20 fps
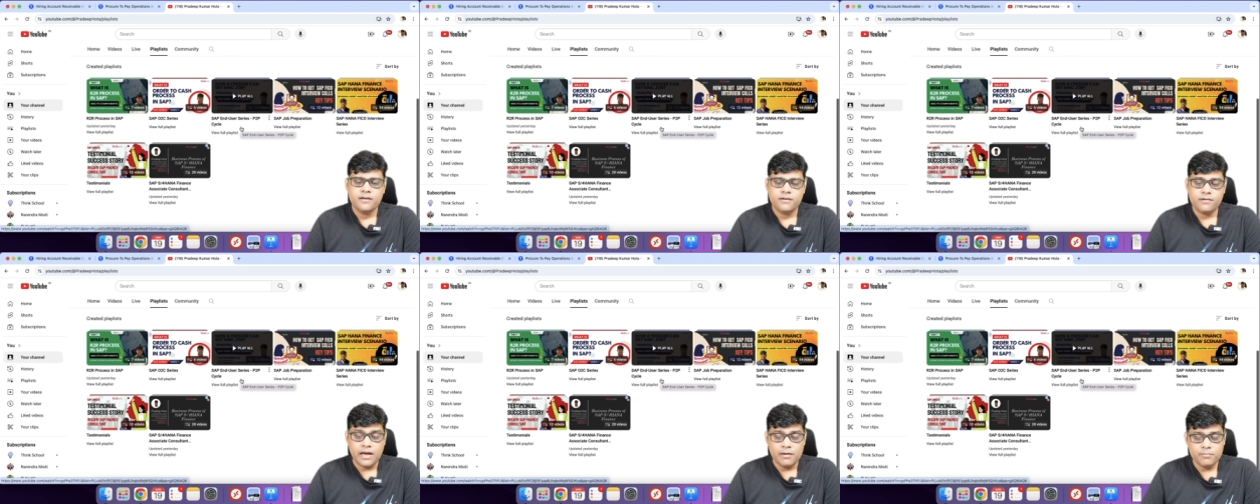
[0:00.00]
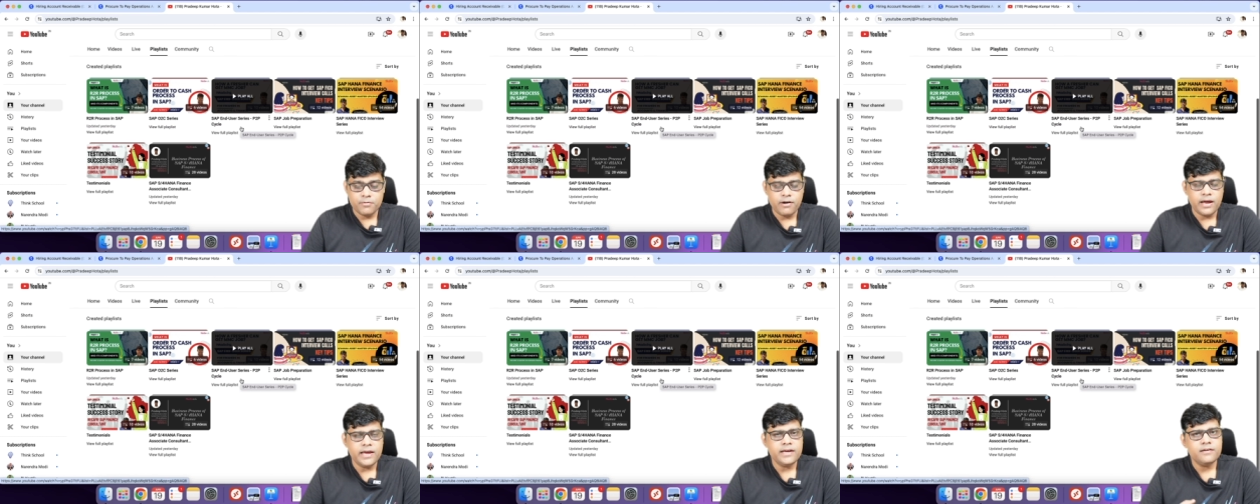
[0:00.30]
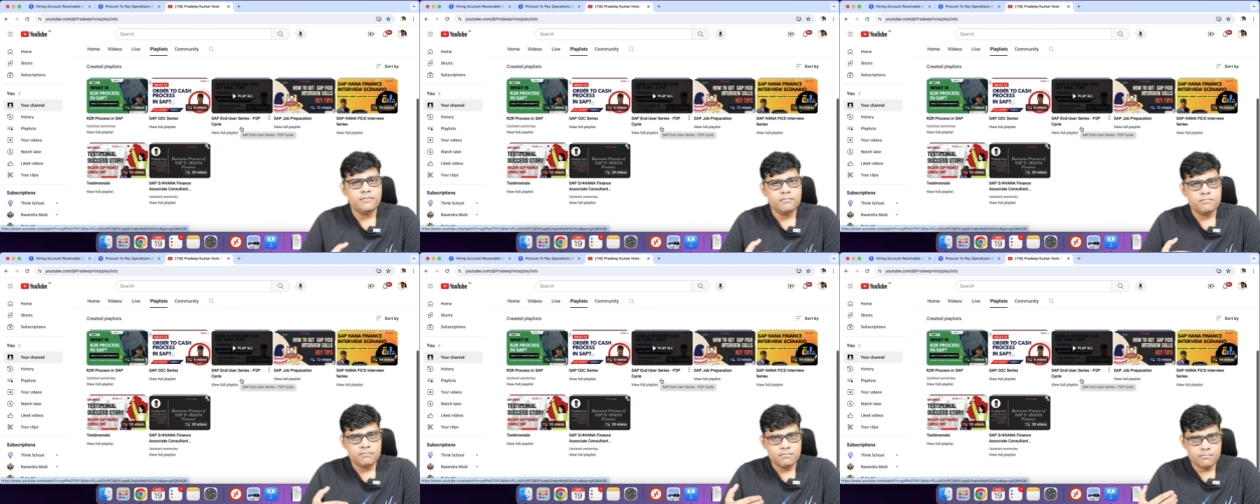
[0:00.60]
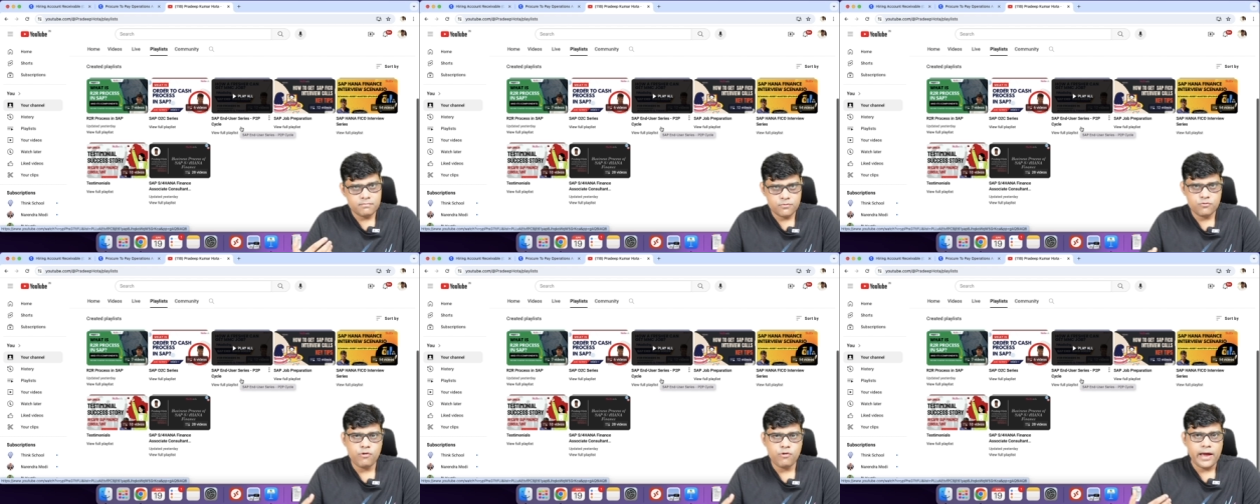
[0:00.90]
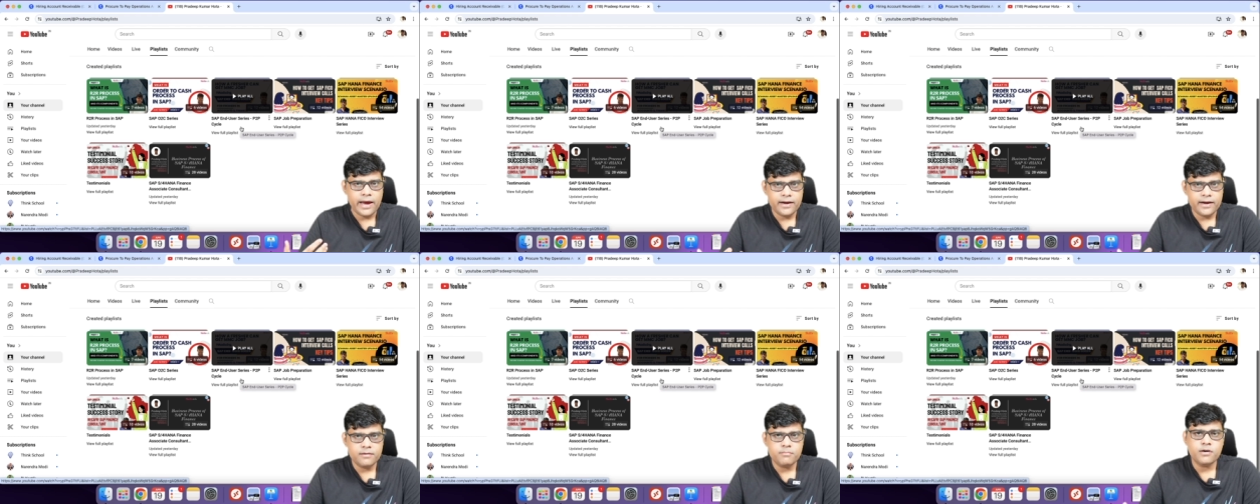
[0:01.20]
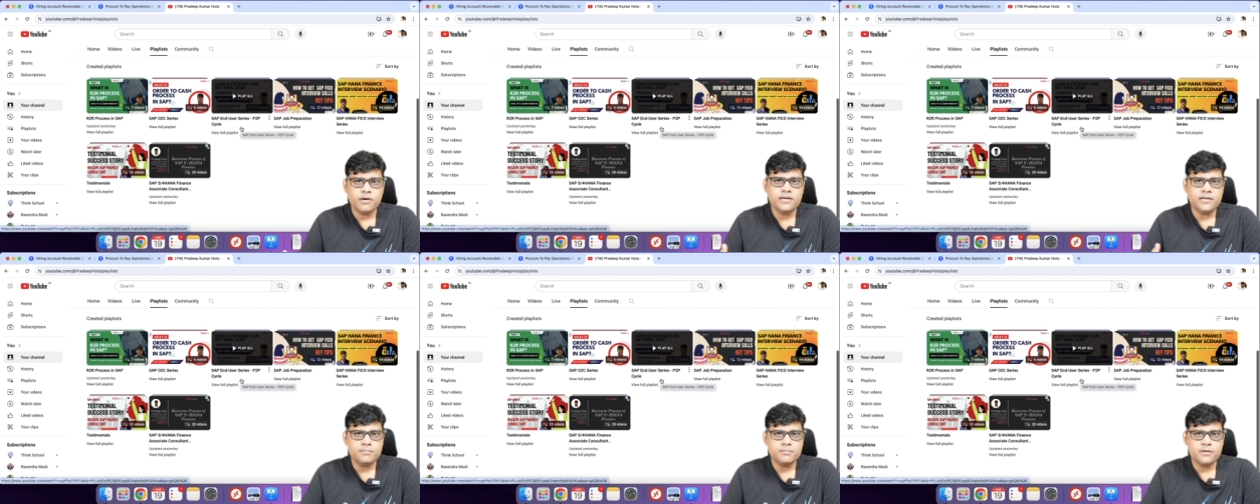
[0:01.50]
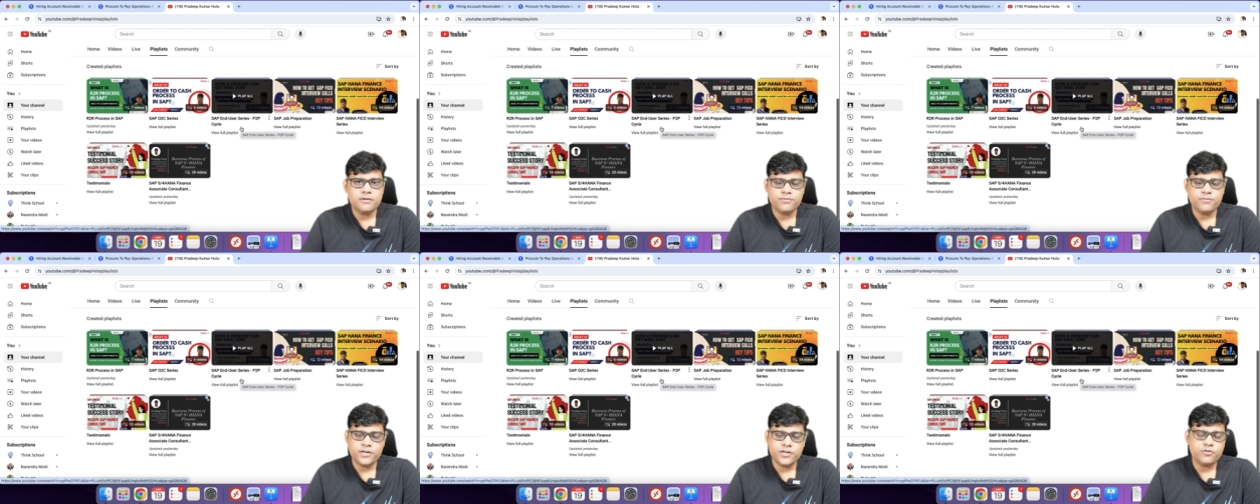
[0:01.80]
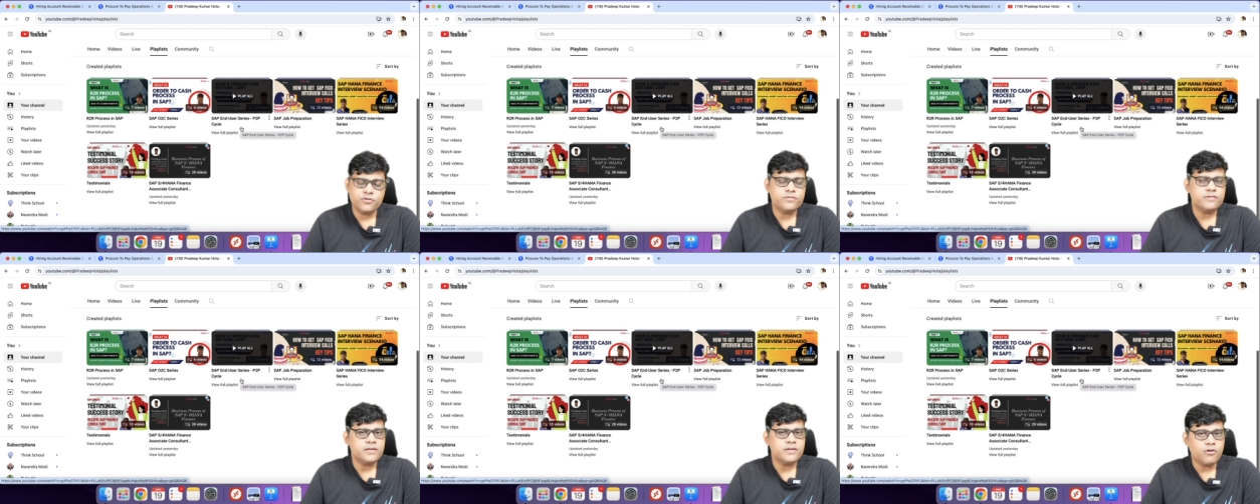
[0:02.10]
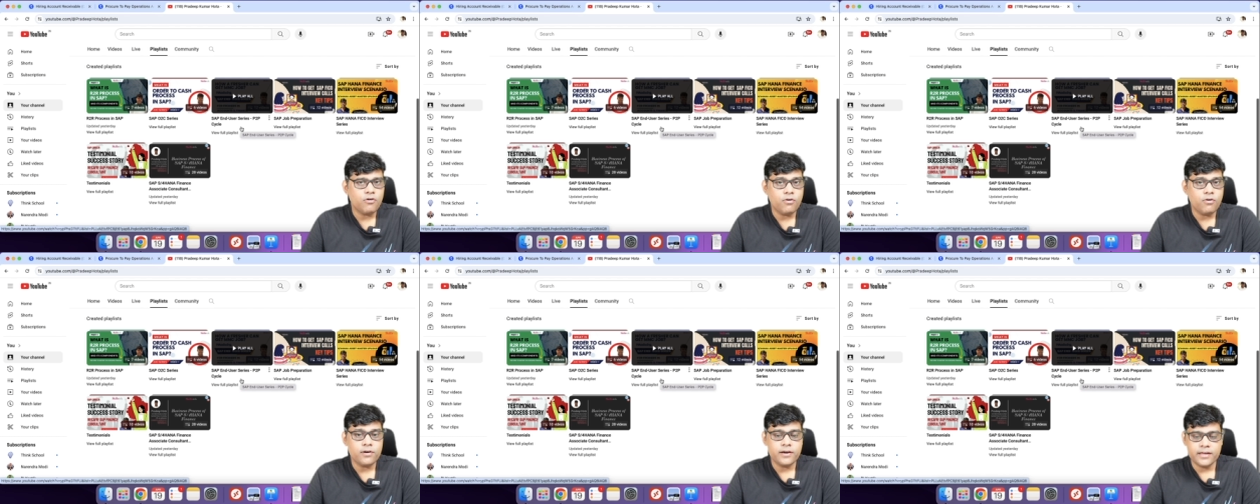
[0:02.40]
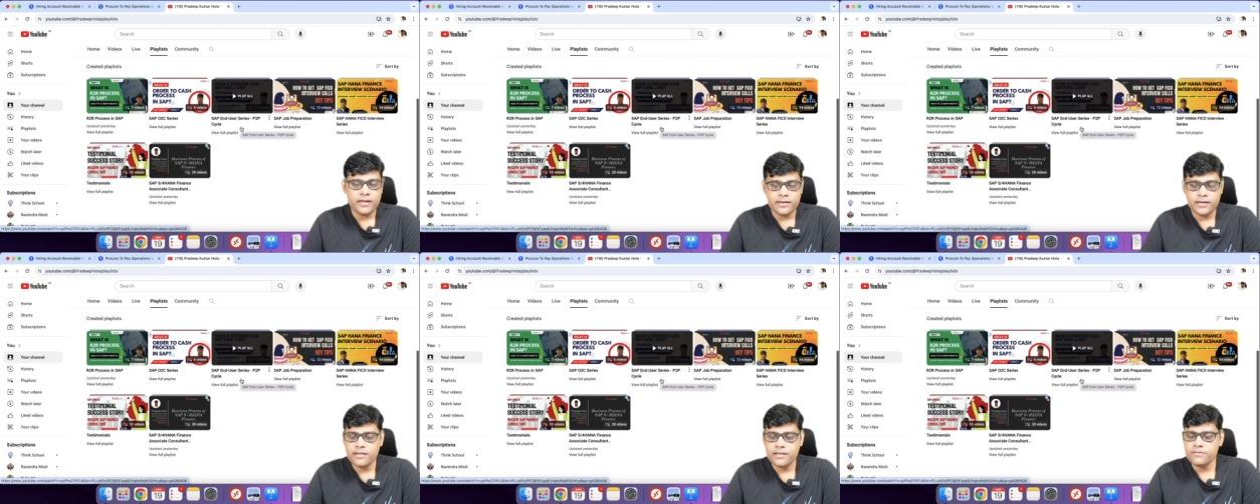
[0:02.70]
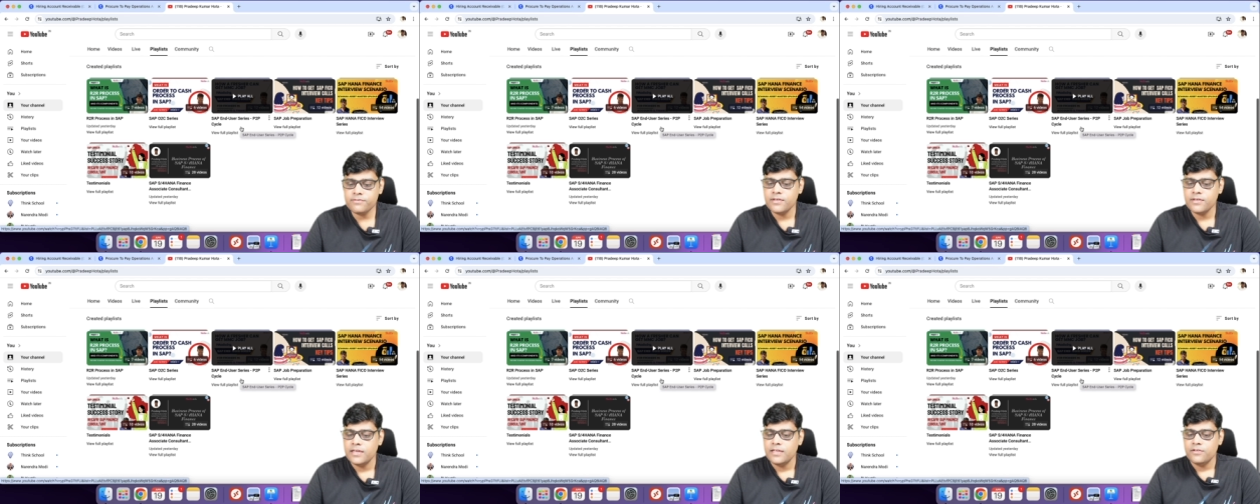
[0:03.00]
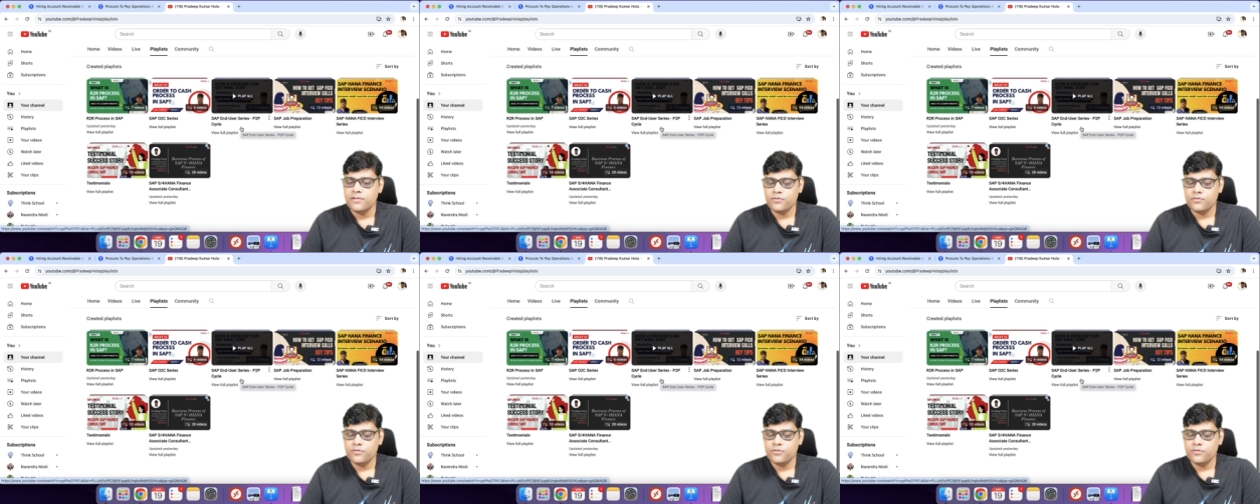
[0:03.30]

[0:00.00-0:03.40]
I'm trying to add multiple videos in all areas.